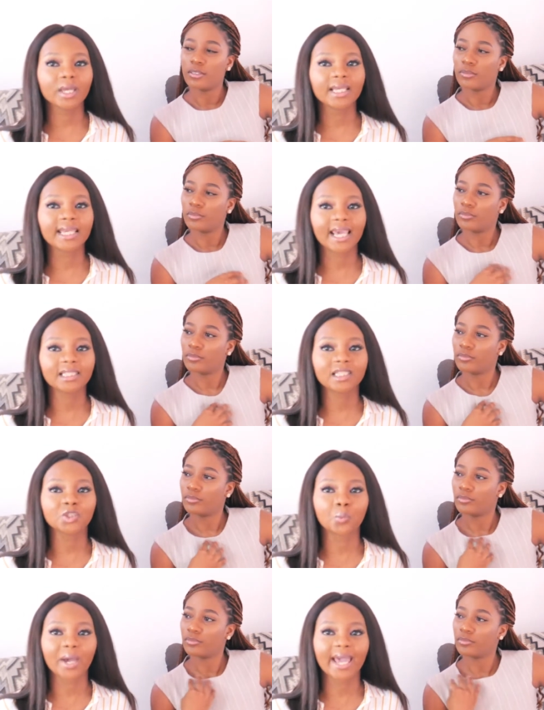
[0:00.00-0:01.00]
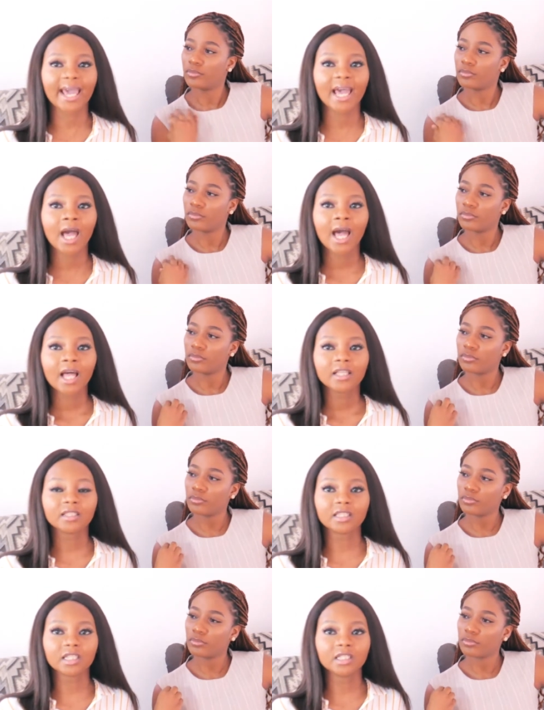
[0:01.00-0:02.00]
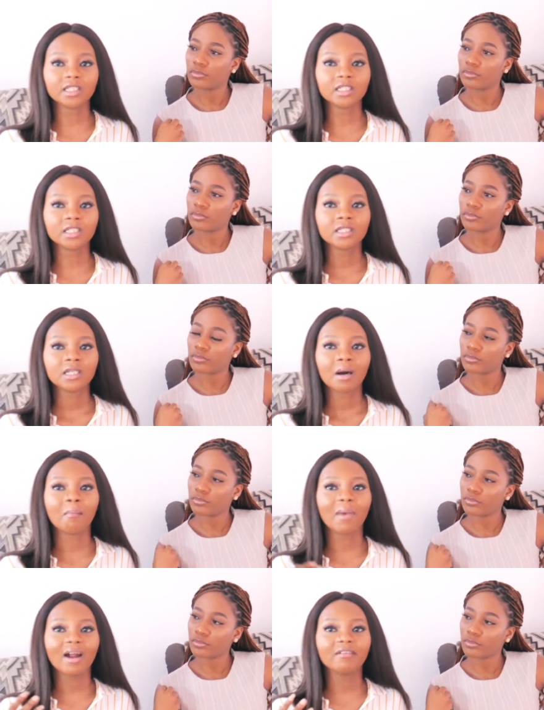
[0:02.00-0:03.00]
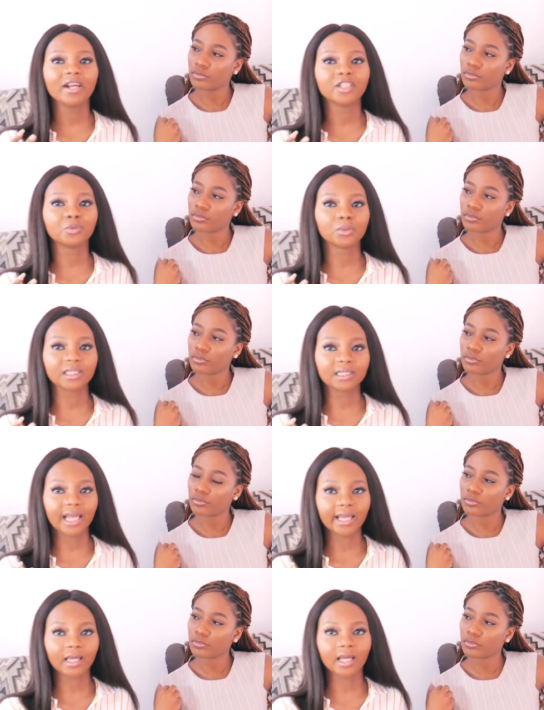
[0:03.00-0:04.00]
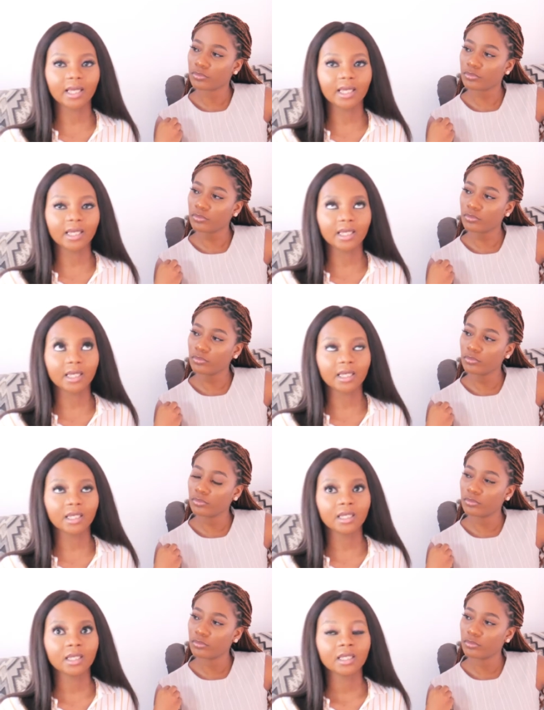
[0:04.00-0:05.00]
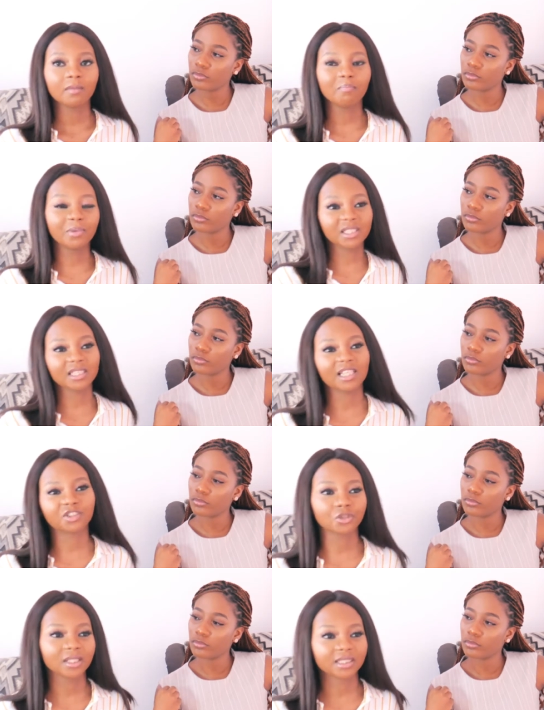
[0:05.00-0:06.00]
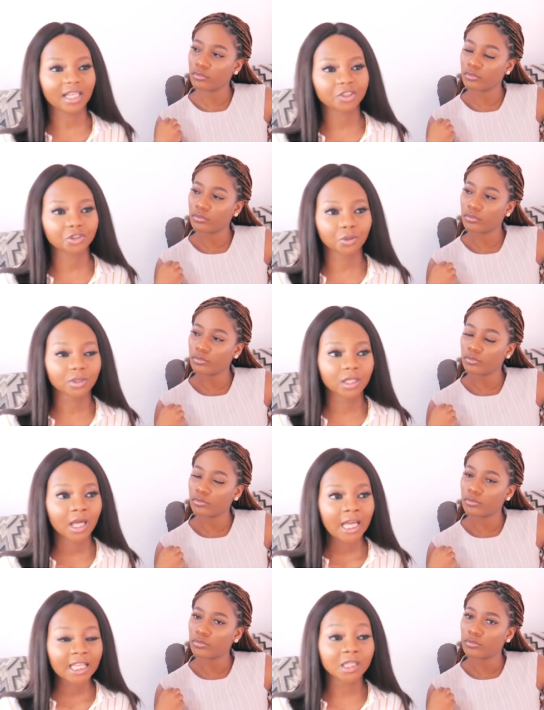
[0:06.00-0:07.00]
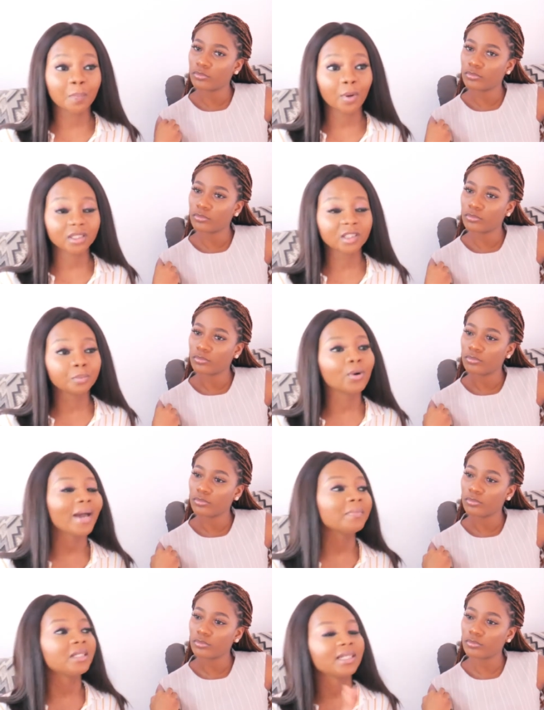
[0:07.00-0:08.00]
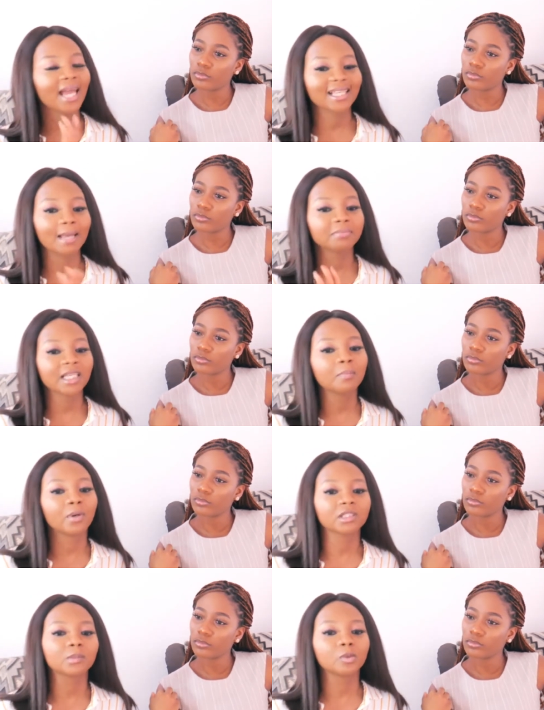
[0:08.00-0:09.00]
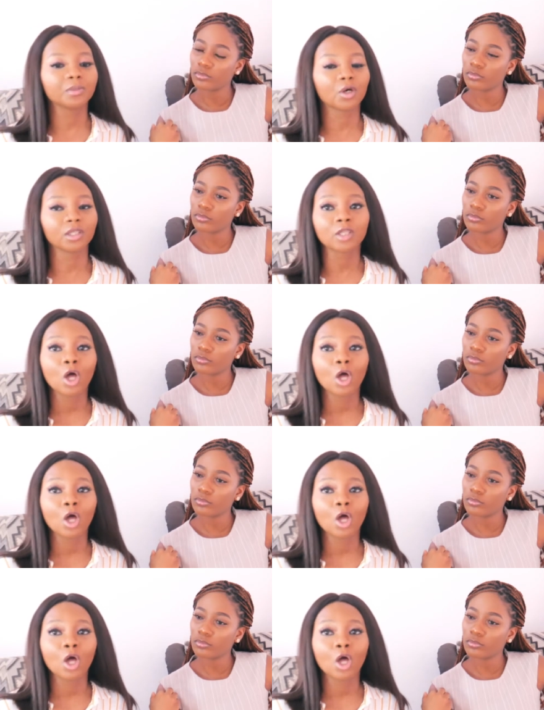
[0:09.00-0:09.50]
Speaker 1: in cases where the marriage was like a business transaction. The possible, I mean, I'm saying possible because